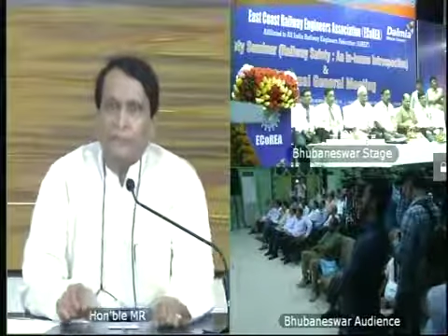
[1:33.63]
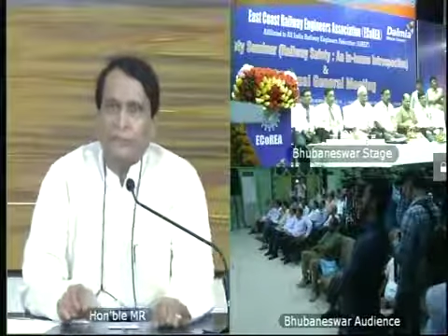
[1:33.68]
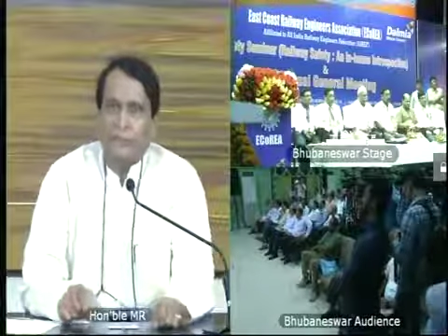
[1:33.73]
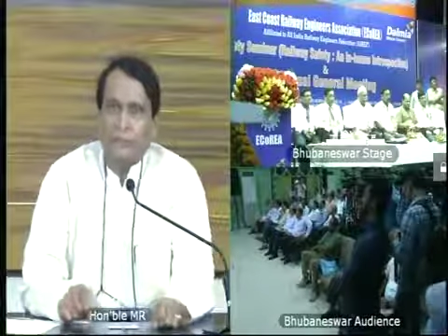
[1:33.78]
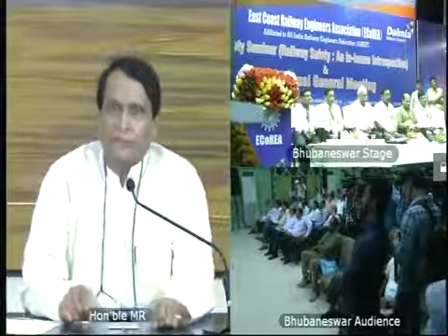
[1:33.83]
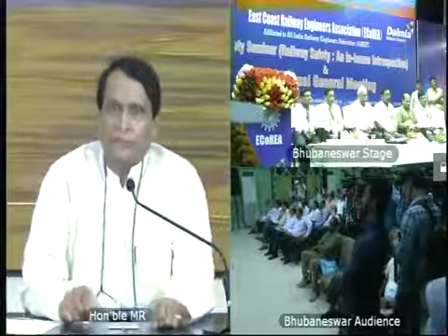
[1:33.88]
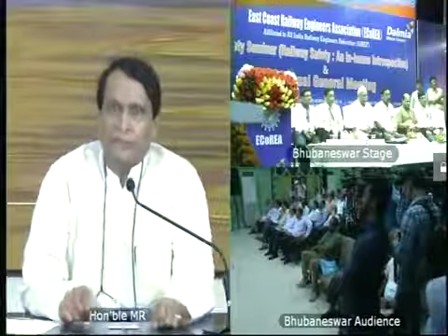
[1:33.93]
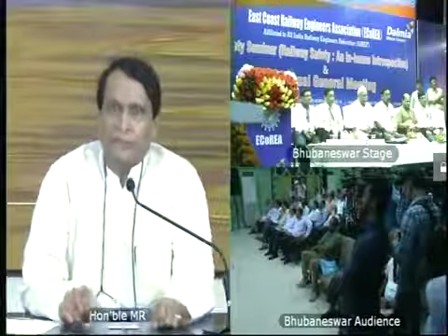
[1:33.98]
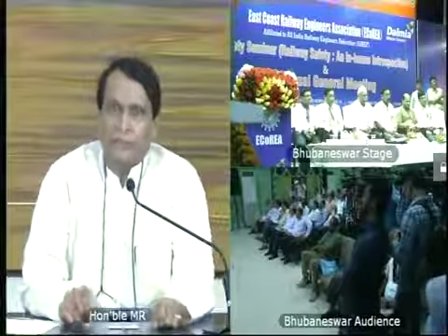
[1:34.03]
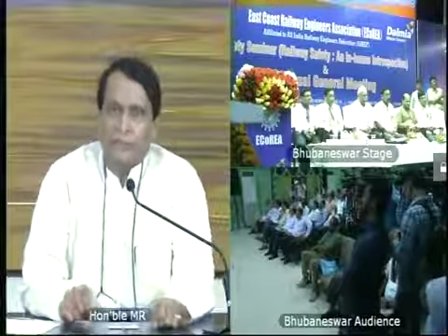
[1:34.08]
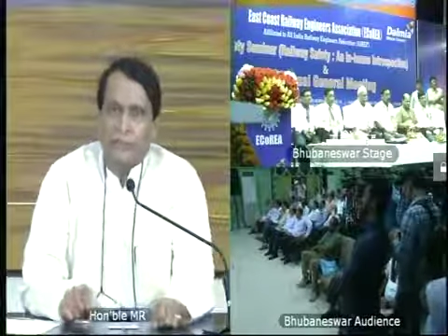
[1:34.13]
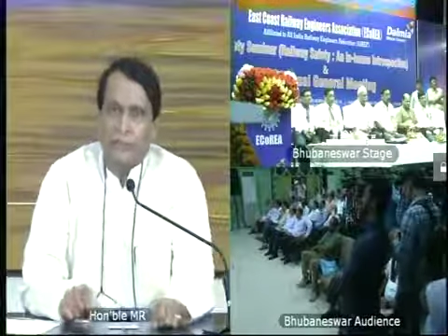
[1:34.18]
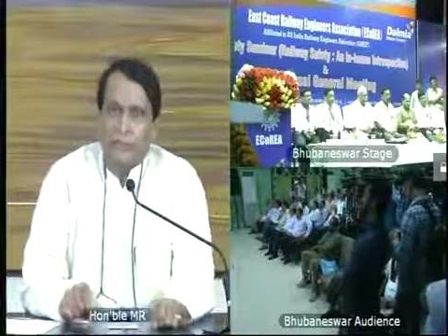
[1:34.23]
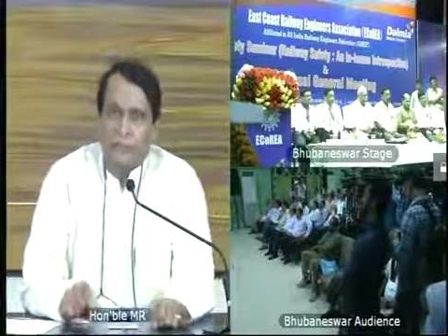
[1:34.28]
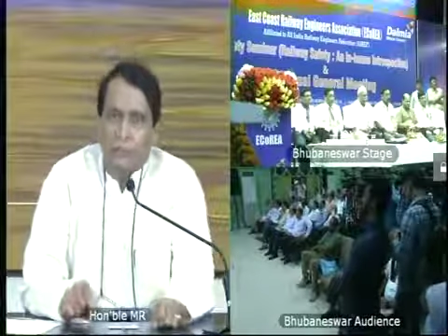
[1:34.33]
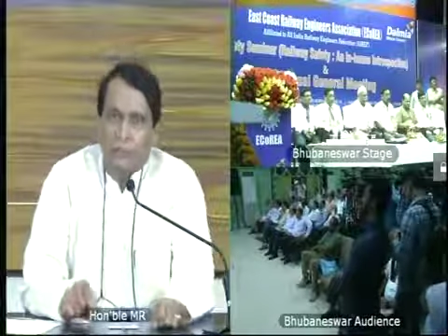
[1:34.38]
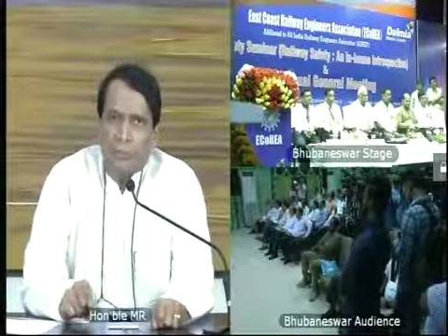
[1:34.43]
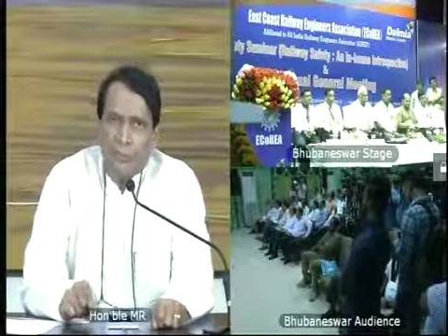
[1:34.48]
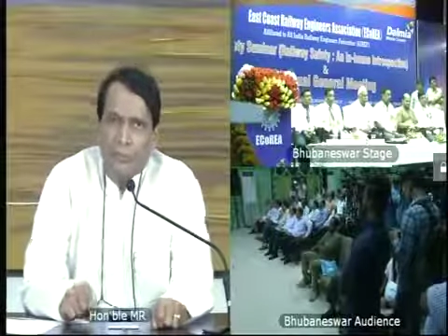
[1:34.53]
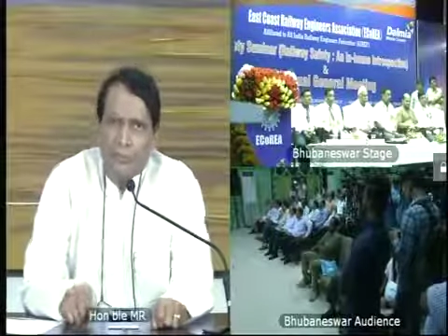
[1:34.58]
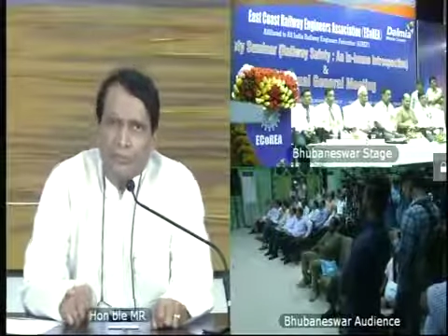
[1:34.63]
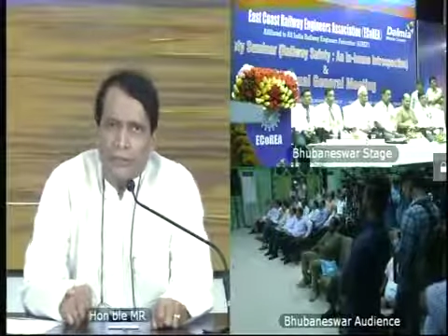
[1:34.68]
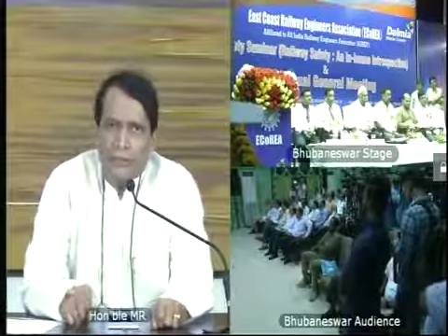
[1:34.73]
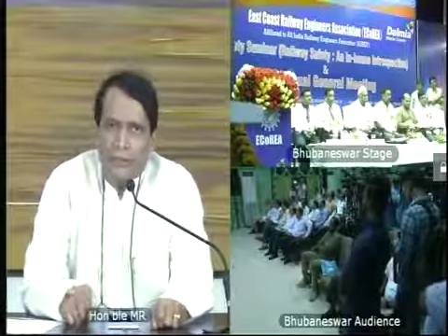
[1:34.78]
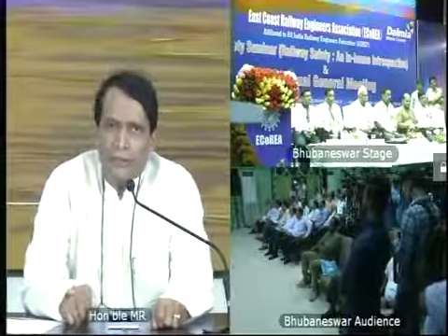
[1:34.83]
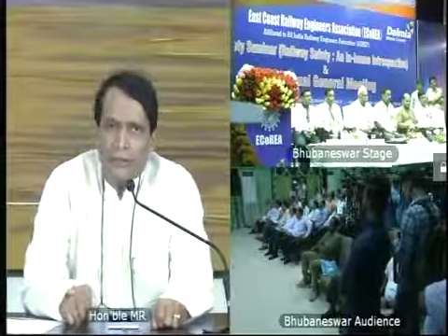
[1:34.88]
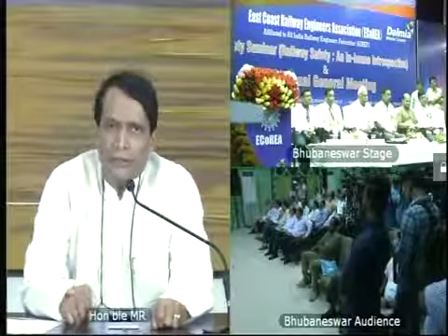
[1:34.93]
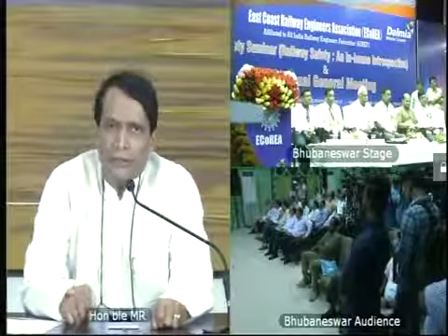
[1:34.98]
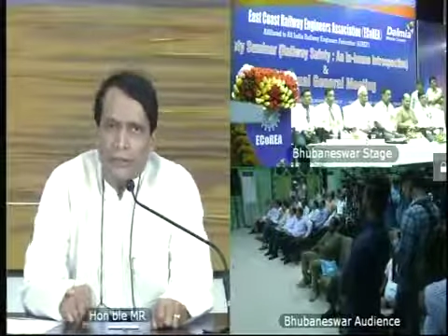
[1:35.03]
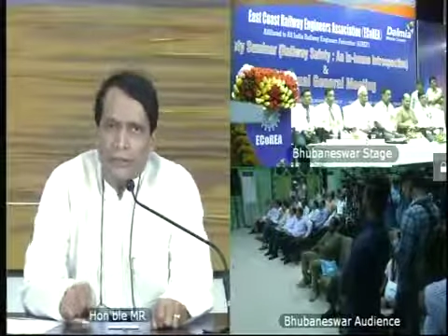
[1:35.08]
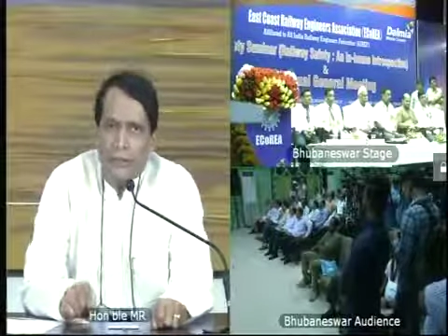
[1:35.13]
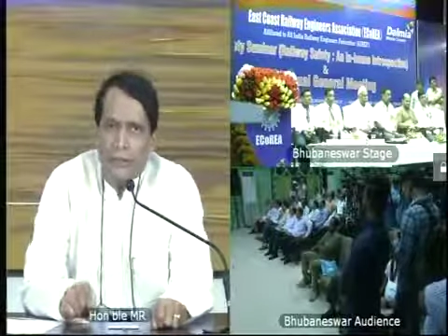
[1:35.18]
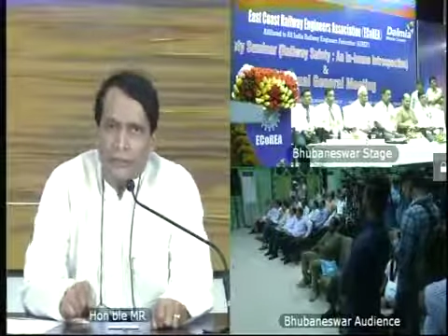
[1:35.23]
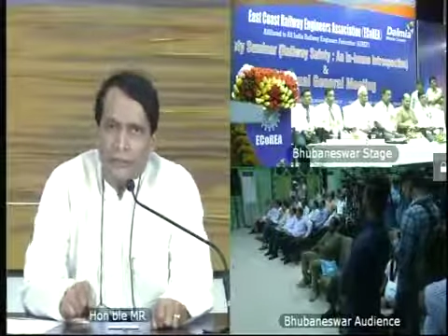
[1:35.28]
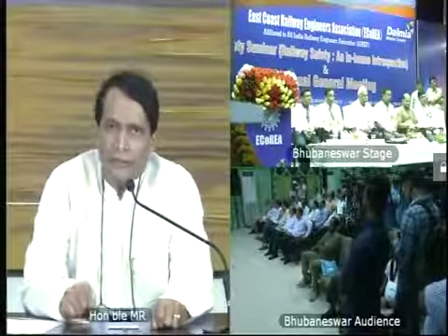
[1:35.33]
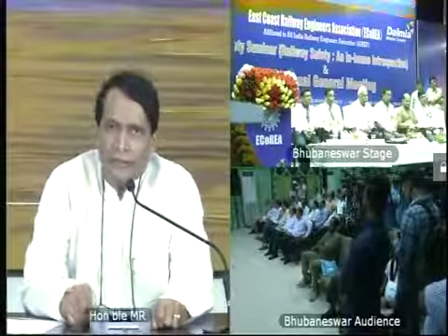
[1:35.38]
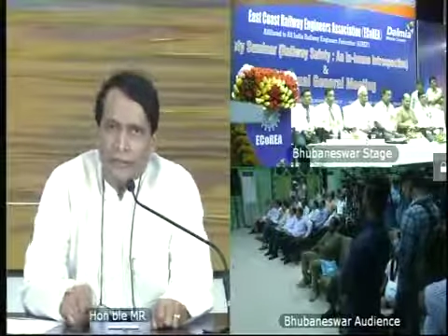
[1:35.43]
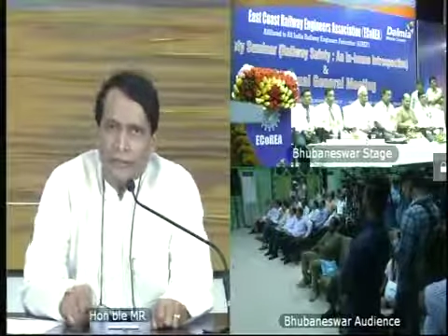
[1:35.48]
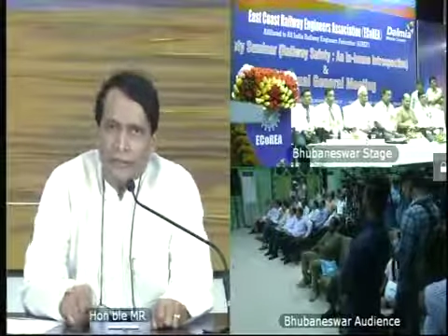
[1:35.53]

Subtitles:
when somebody signs that he has inspected it,